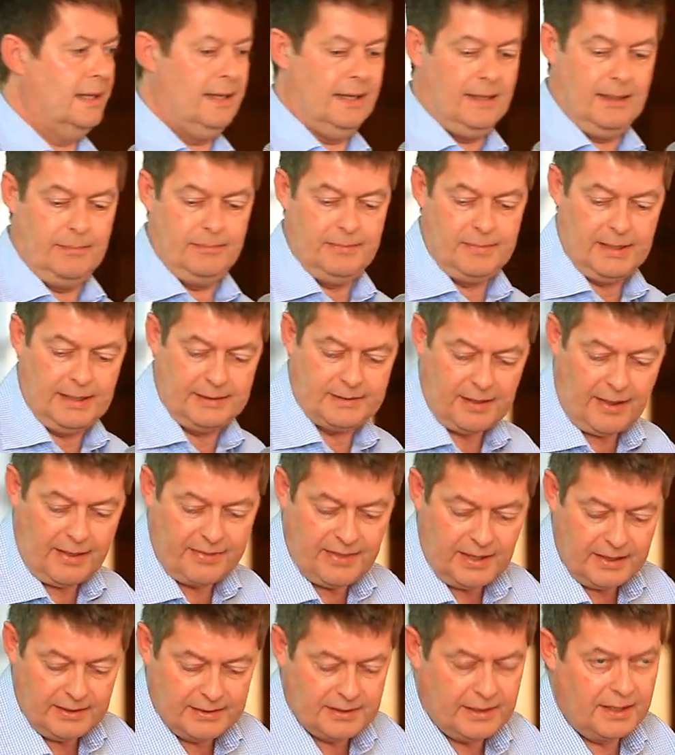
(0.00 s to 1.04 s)
I
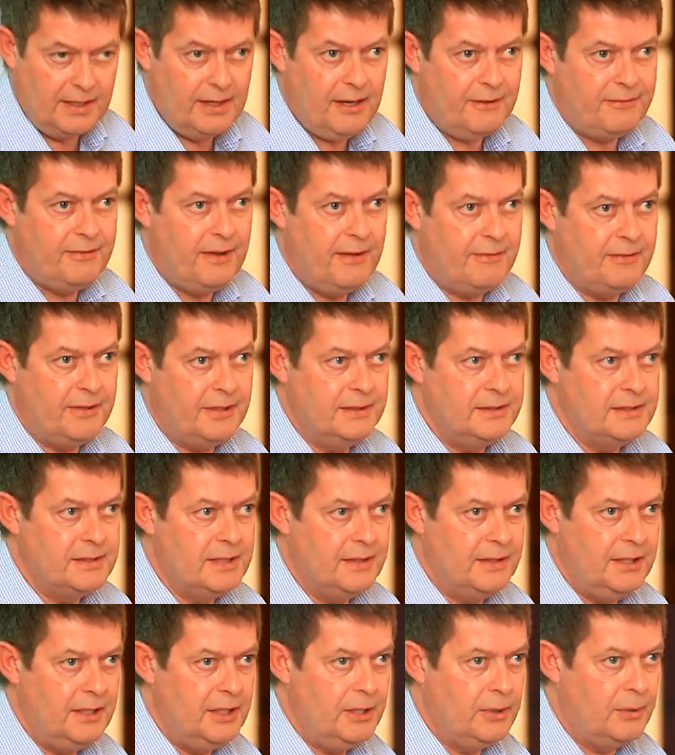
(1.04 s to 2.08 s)
think there's enough
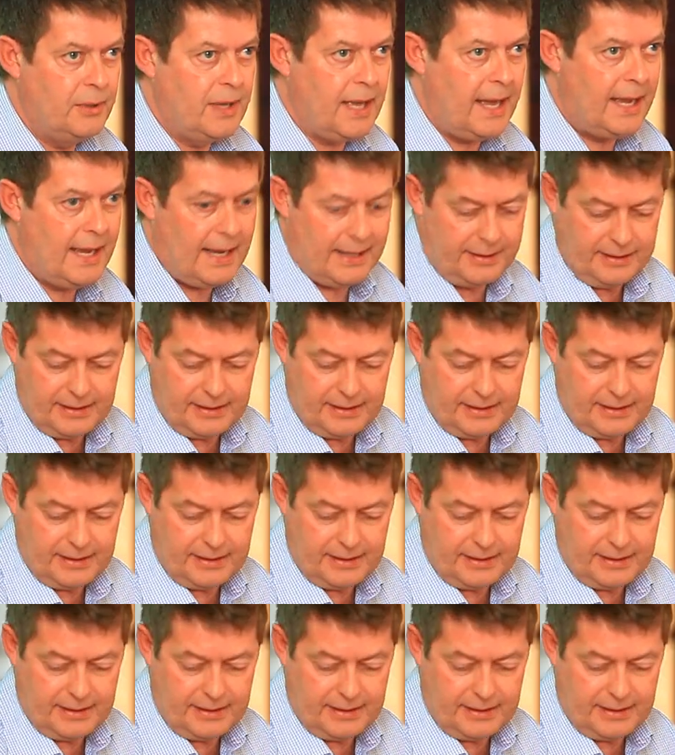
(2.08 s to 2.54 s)
evidence in the UK and